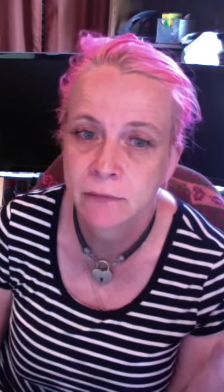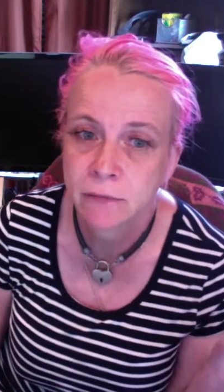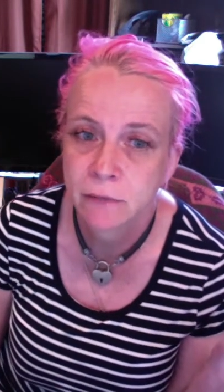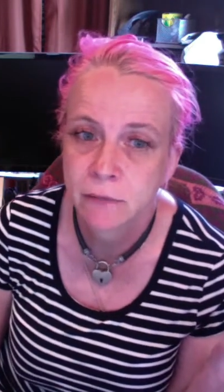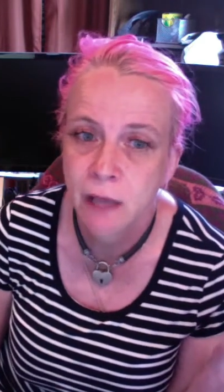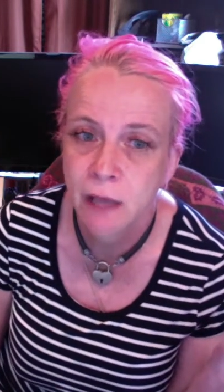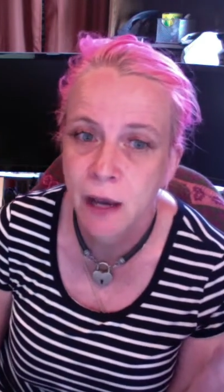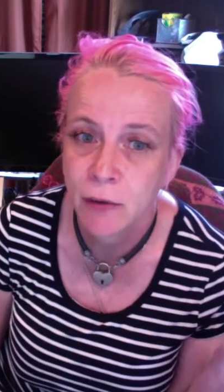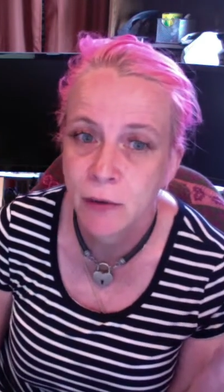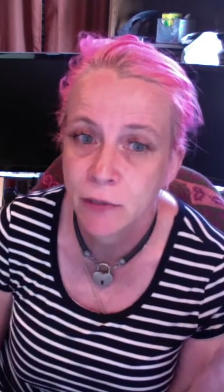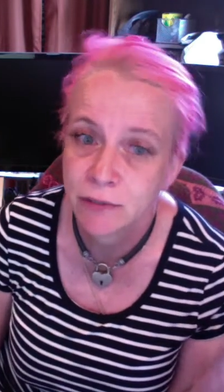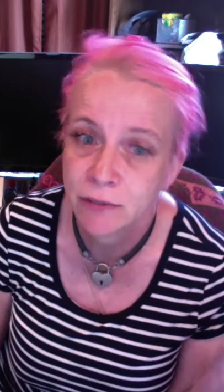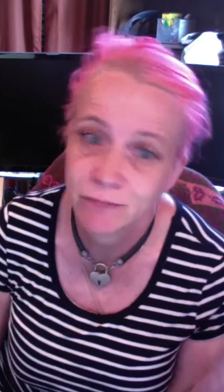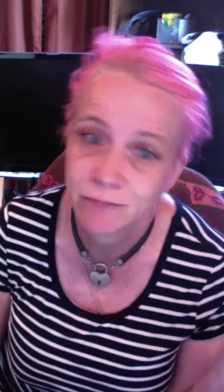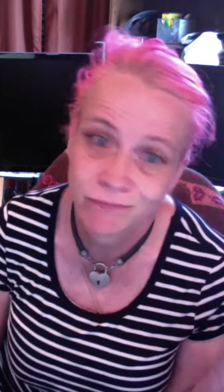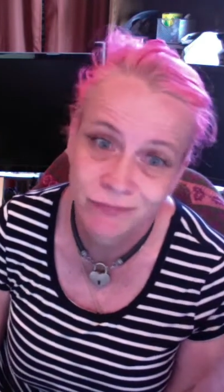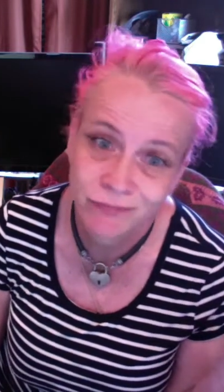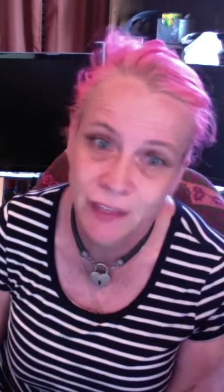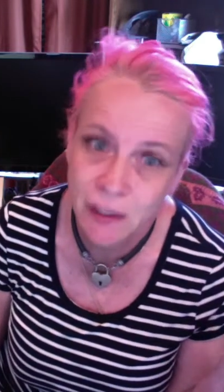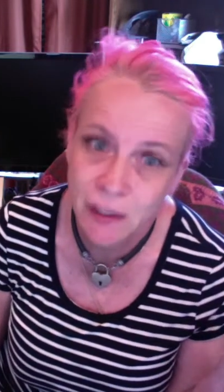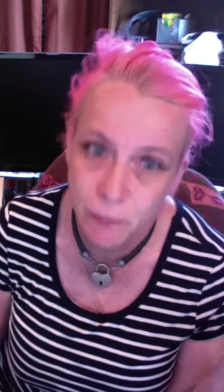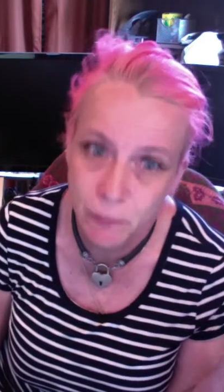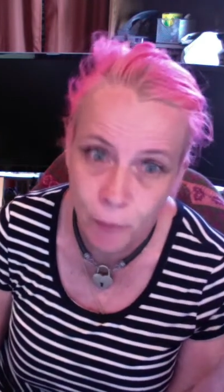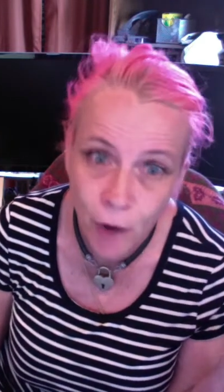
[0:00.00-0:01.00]
I would
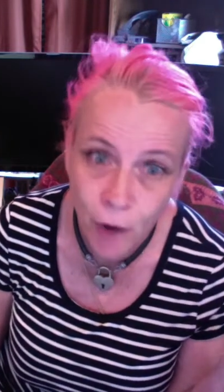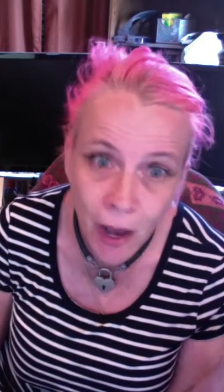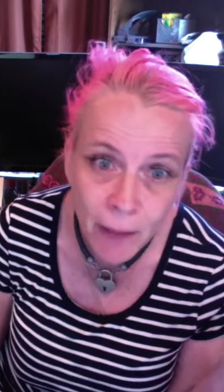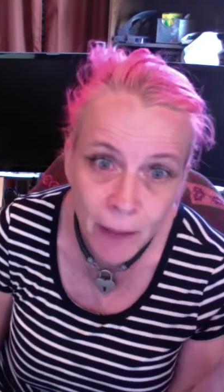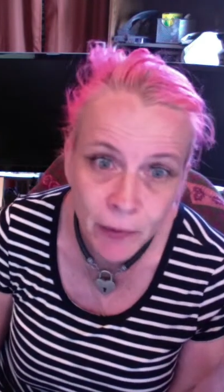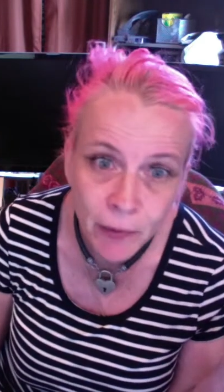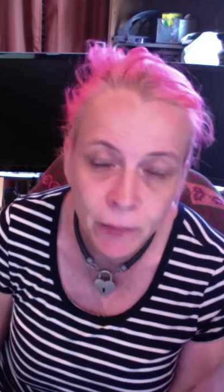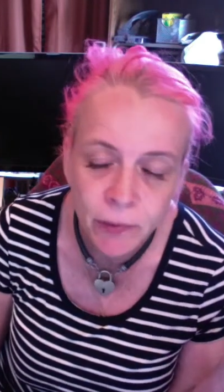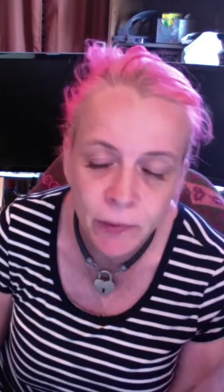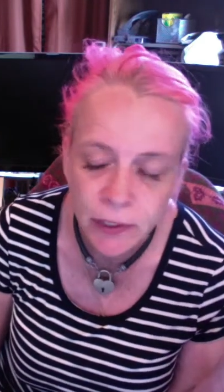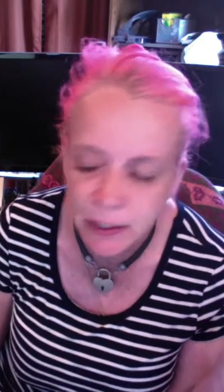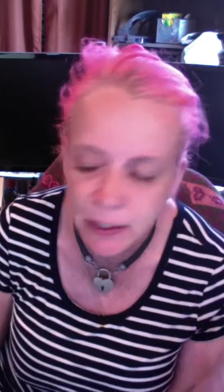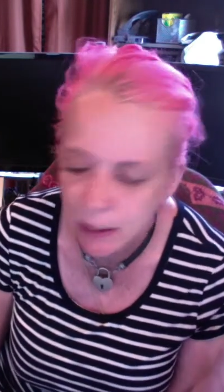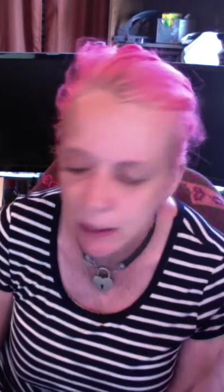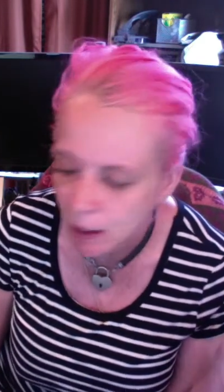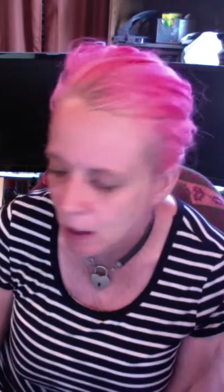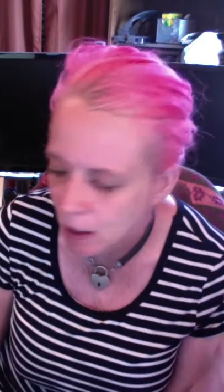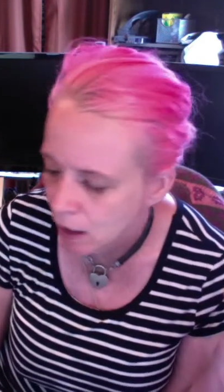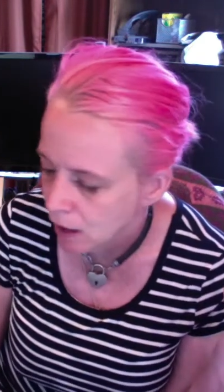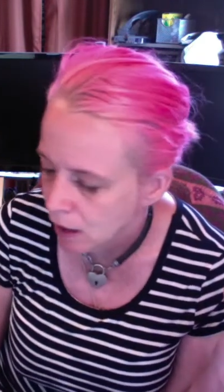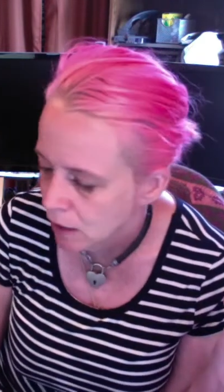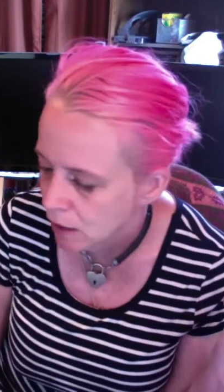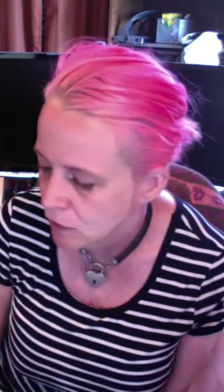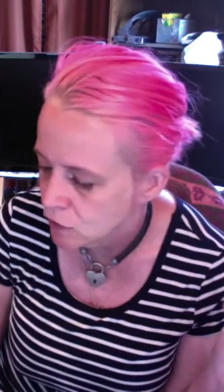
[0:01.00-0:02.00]
think probably.
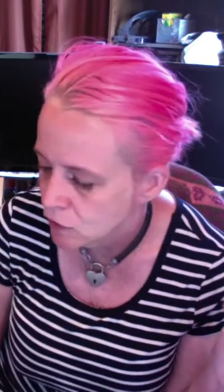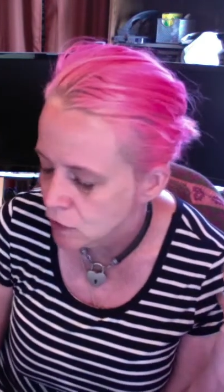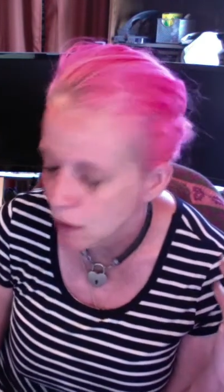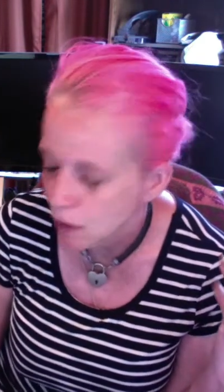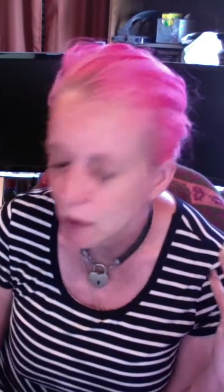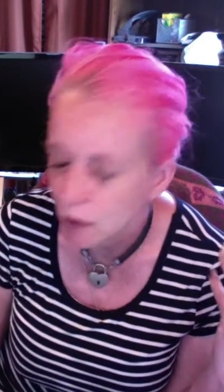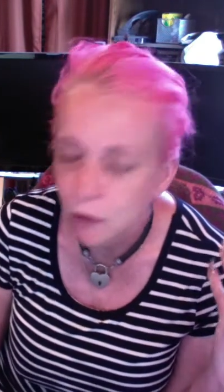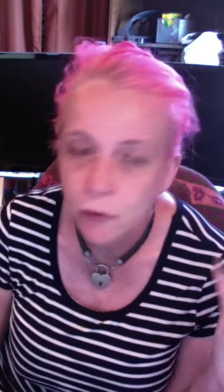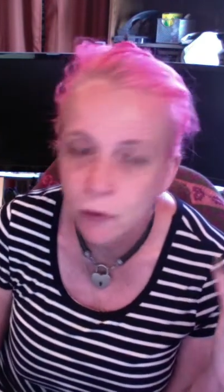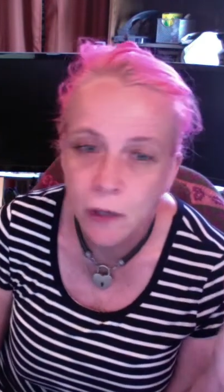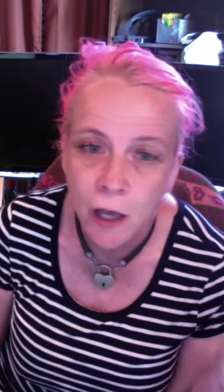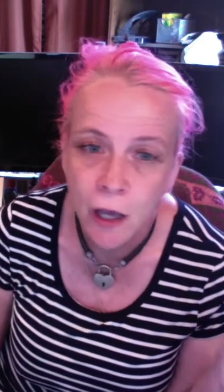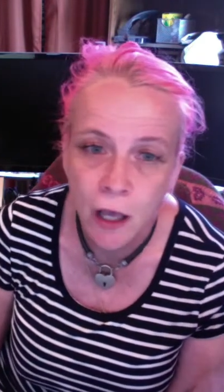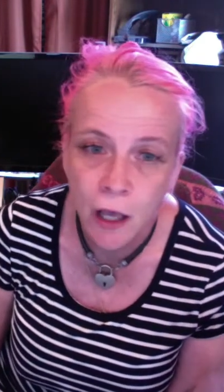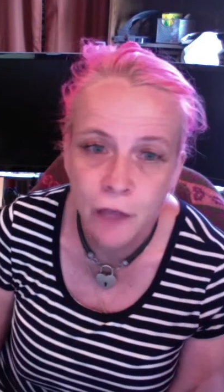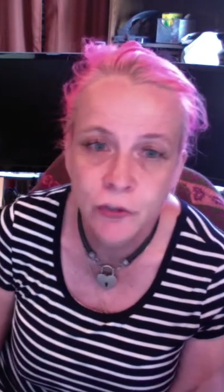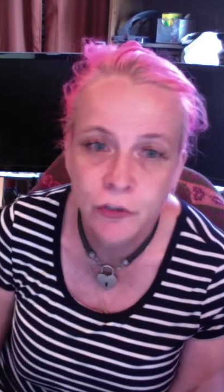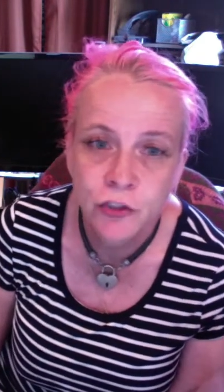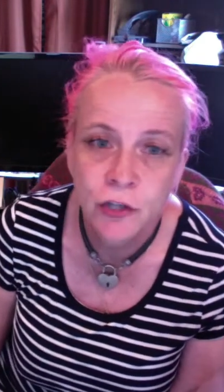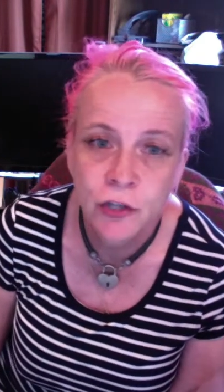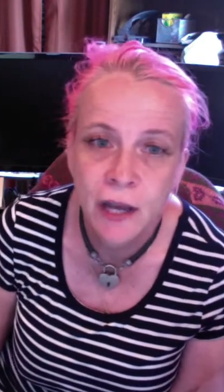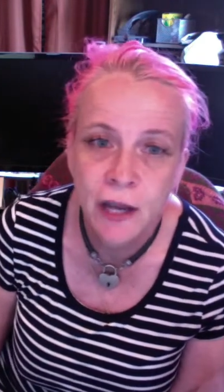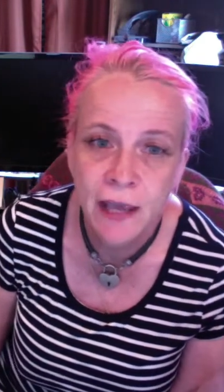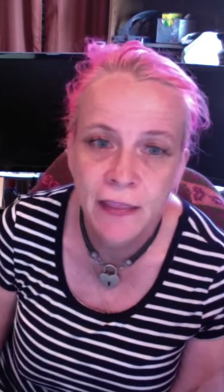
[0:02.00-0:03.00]
So I'll
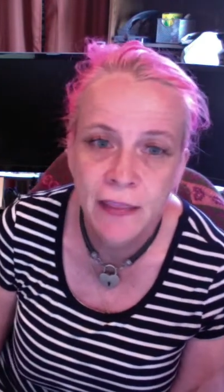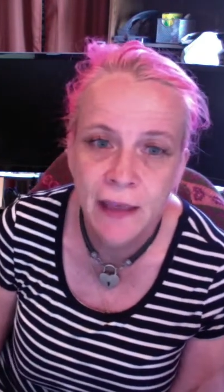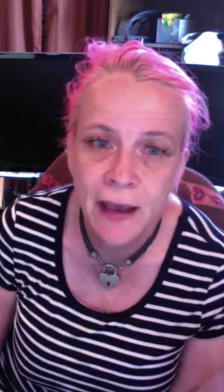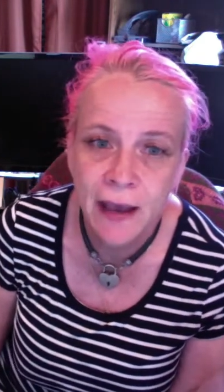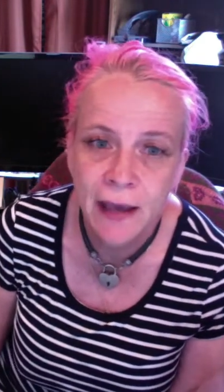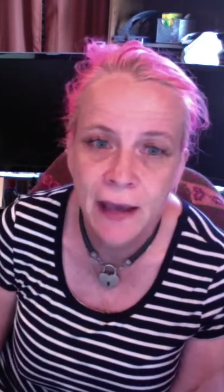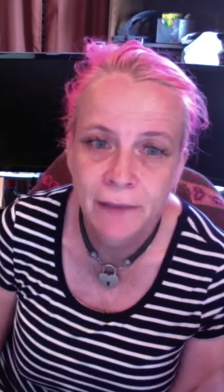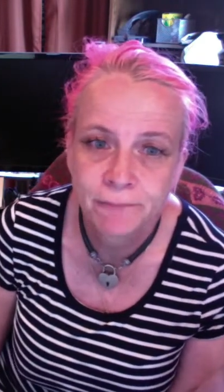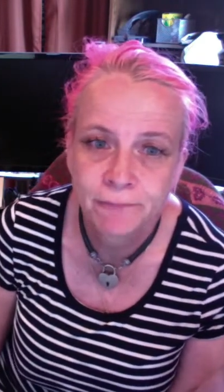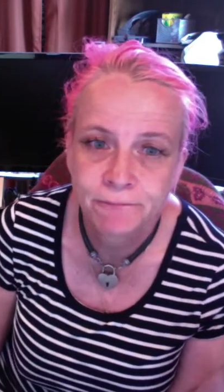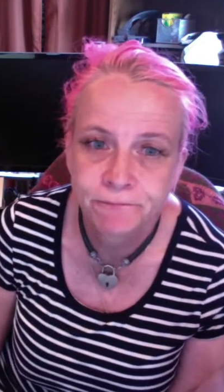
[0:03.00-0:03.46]
try that.